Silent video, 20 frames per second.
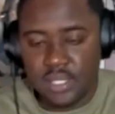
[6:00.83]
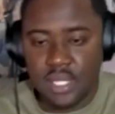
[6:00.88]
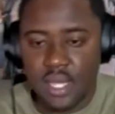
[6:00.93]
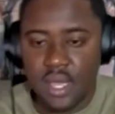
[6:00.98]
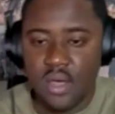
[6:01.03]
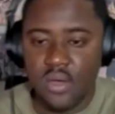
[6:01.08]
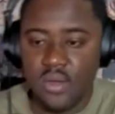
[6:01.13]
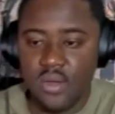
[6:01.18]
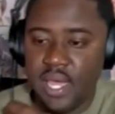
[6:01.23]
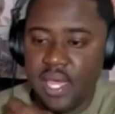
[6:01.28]

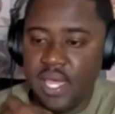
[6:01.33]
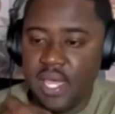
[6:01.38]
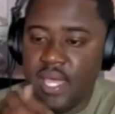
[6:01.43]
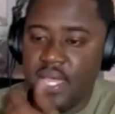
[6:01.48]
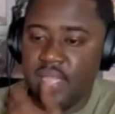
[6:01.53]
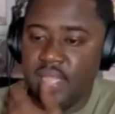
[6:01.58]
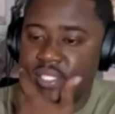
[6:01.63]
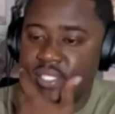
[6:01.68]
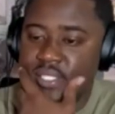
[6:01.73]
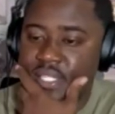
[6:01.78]
I
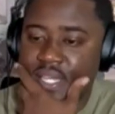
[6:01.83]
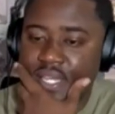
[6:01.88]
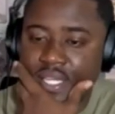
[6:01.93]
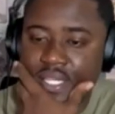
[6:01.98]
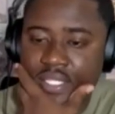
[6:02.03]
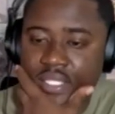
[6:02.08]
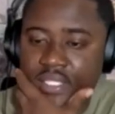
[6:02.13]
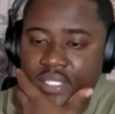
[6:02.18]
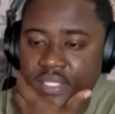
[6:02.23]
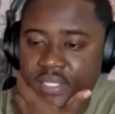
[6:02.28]
had today
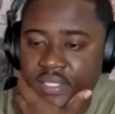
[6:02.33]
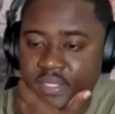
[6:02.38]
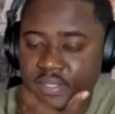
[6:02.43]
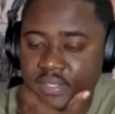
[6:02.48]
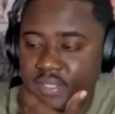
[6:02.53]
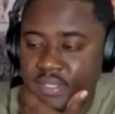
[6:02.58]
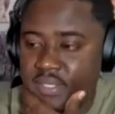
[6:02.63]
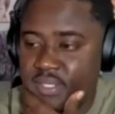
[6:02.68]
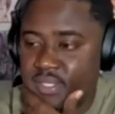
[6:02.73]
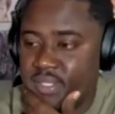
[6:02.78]

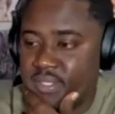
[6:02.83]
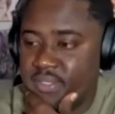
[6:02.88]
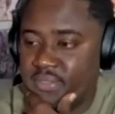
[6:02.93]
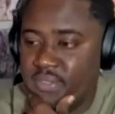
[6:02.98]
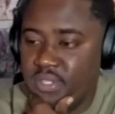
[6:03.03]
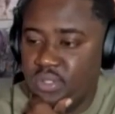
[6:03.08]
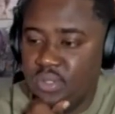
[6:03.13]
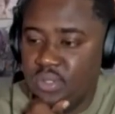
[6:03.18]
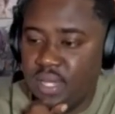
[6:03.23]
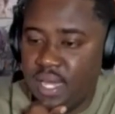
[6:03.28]
for
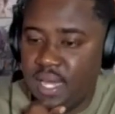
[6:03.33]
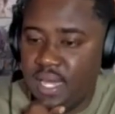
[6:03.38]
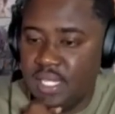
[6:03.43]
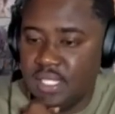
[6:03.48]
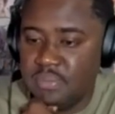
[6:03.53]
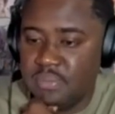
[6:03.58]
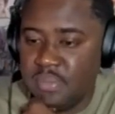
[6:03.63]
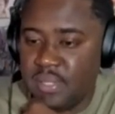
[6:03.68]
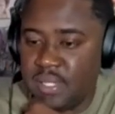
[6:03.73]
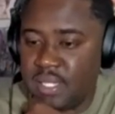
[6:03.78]
you guys,
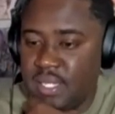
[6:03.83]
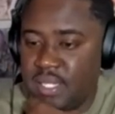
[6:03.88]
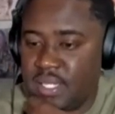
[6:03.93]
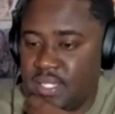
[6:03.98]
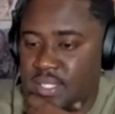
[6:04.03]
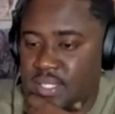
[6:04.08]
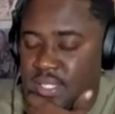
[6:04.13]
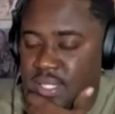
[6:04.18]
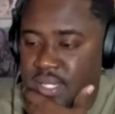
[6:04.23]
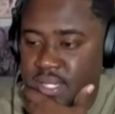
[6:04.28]

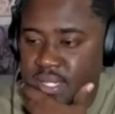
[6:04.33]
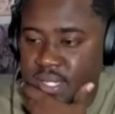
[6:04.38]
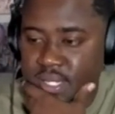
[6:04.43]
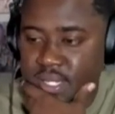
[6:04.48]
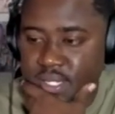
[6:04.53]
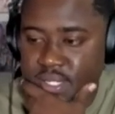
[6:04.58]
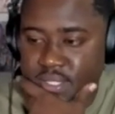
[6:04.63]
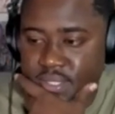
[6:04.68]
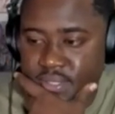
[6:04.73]
man. If